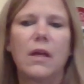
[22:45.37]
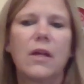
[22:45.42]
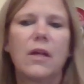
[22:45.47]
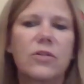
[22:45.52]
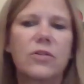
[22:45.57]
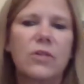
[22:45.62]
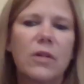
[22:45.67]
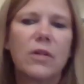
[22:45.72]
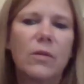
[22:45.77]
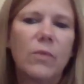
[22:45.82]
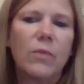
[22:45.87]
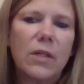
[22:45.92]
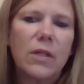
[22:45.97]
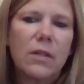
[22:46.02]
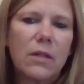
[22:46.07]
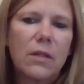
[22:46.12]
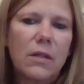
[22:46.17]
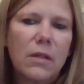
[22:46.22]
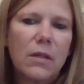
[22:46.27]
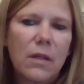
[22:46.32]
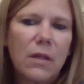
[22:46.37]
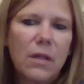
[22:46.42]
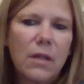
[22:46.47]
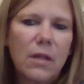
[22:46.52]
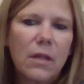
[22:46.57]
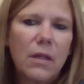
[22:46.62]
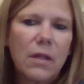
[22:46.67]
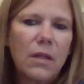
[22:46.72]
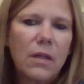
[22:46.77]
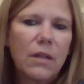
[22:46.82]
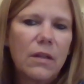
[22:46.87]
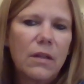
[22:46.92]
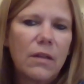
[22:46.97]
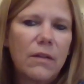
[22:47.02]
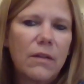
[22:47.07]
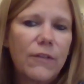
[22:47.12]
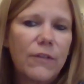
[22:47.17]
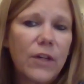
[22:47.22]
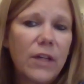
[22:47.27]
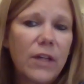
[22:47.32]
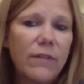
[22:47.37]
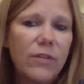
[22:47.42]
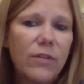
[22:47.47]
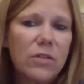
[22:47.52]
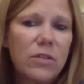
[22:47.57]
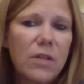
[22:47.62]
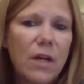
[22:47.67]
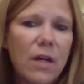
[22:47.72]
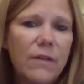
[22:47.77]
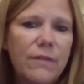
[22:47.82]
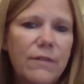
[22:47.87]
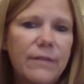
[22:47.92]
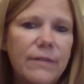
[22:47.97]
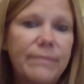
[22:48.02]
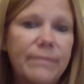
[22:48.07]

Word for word: here's a good one. Forgive yourself.